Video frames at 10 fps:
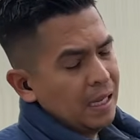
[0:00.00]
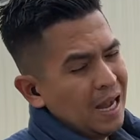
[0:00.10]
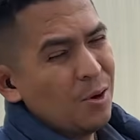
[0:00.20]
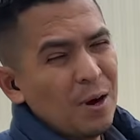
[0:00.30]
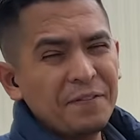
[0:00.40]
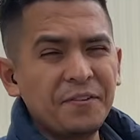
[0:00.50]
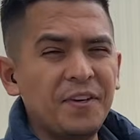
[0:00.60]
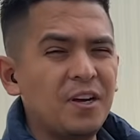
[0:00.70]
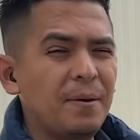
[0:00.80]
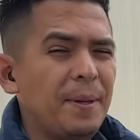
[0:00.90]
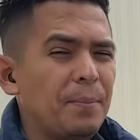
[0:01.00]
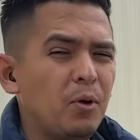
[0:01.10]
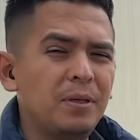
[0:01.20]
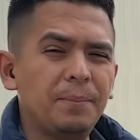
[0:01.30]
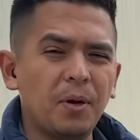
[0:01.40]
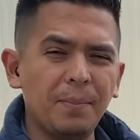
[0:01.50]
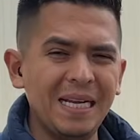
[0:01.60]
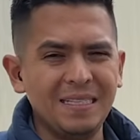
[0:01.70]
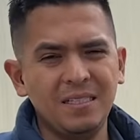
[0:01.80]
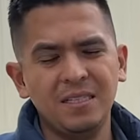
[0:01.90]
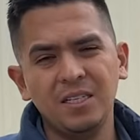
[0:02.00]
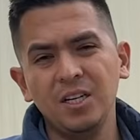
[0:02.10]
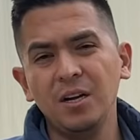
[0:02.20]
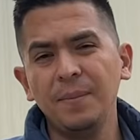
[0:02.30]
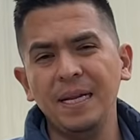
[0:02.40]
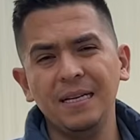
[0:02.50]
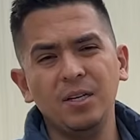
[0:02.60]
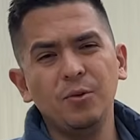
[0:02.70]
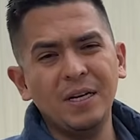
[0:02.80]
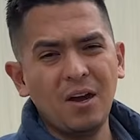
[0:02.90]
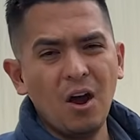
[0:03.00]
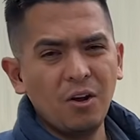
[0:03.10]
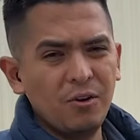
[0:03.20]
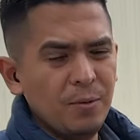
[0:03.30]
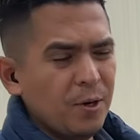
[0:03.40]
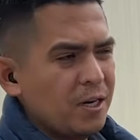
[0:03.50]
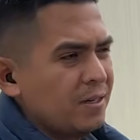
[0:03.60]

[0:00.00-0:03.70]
However, if you're gonna be pulling permits, if you're gonna be doing concrete work,